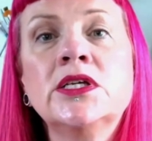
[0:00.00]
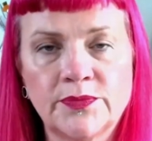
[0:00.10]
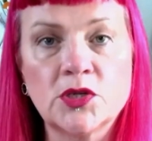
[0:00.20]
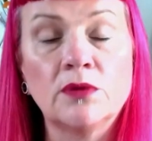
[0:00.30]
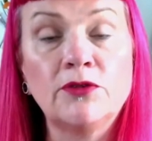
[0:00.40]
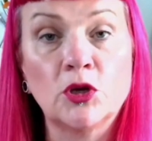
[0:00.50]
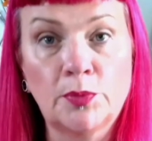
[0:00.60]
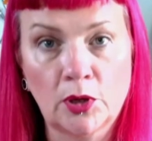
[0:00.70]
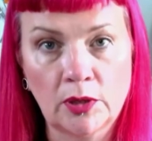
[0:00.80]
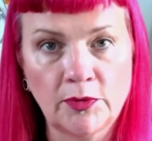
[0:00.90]
So if you can
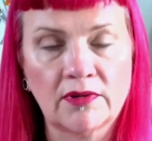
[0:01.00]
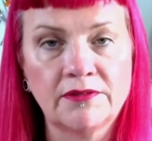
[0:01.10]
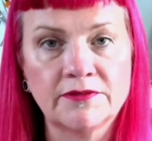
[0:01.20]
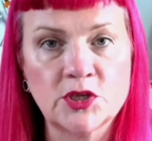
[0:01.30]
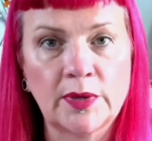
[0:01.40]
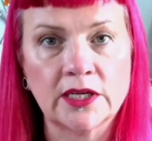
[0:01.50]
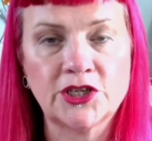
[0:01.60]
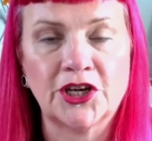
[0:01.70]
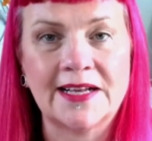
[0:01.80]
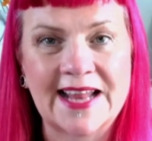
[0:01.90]
pull up your reference
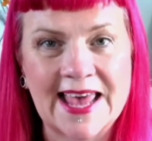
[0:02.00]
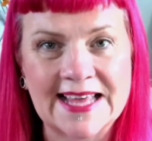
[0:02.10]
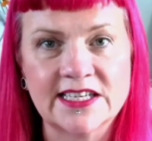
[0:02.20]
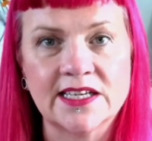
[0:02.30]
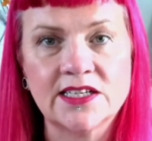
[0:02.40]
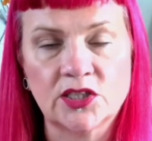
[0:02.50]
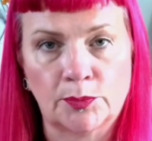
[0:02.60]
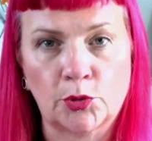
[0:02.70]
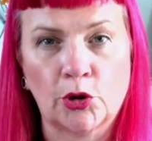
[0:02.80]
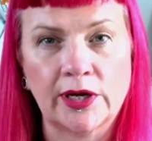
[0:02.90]
picture and edit the
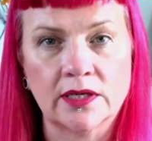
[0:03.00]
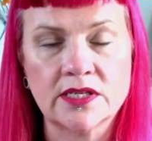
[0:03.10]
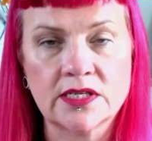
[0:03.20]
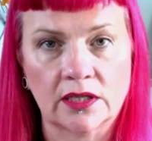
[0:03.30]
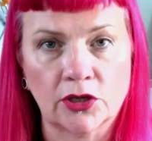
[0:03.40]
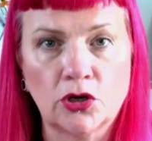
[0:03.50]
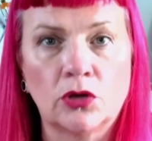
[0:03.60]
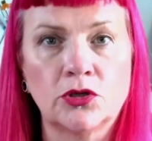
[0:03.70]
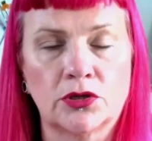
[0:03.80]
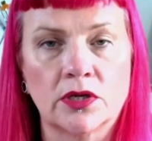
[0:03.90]
brightness and the
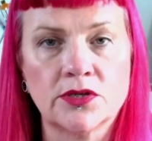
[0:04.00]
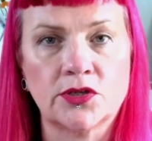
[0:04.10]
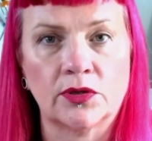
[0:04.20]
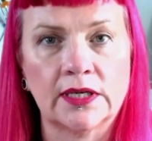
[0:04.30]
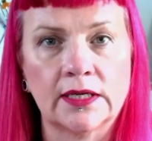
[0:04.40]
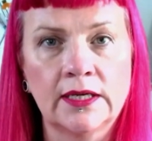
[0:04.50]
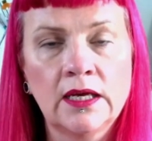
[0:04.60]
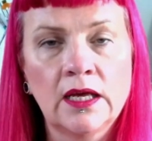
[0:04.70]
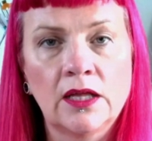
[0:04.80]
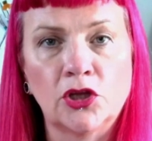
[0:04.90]
contrast on it,
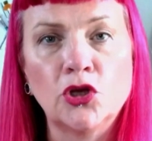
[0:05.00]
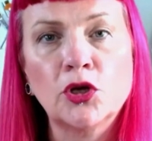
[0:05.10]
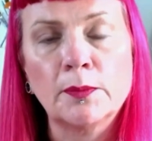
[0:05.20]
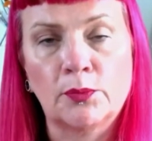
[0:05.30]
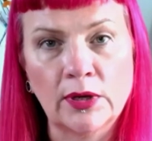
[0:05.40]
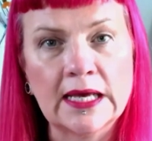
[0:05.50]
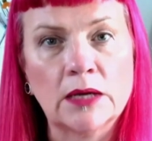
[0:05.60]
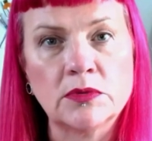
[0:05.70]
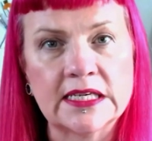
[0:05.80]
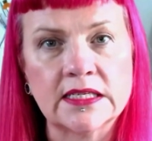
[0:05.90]
then you can bring out
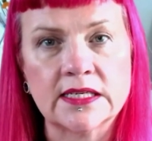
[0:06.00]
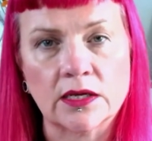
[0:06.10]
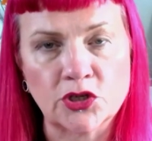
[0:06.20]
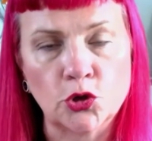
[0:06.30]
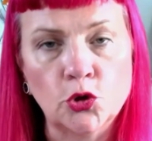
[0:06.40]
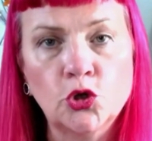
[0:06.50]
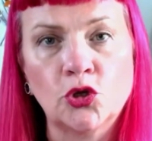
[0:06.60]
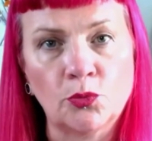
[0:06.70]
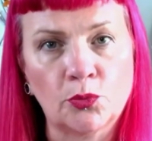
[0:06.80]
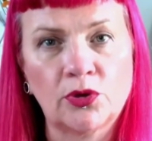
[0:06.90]
details that you
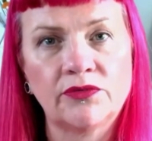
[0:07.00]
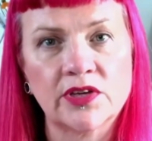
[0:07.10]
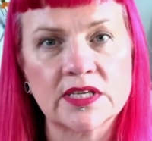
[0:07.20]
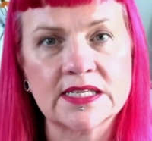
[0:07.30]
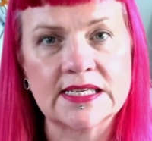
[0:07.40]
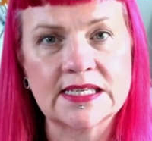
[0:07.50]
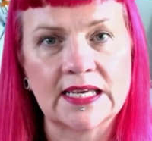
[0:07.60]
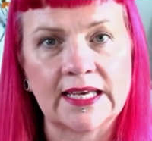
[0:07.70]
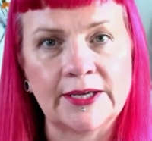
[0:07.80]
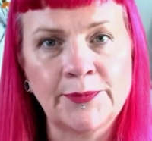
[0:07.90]
couldn't previously
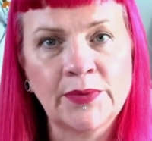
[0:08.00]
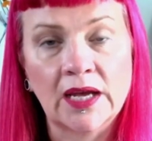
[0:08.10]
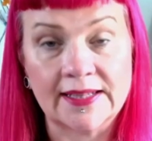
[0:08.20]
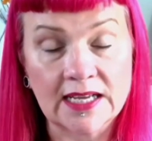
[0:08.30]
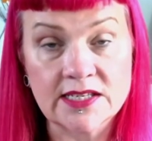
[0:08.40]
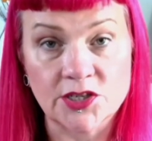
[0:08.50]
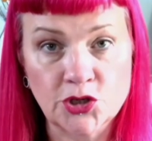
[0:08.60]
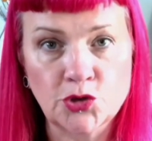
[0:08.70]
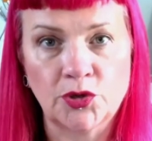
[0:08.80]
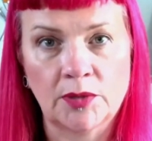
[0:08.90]
see. And that's
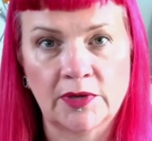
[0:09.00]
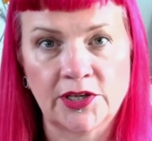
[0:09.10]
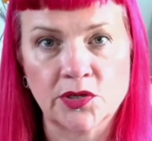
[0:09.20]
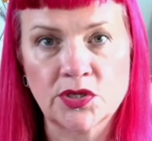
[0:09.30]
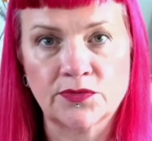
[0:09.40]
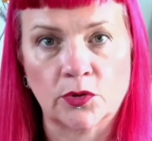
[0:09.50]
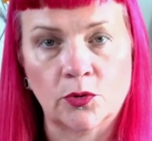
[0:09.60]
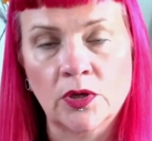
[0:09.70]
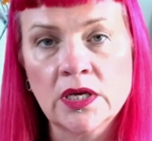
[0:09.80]
extremely useful.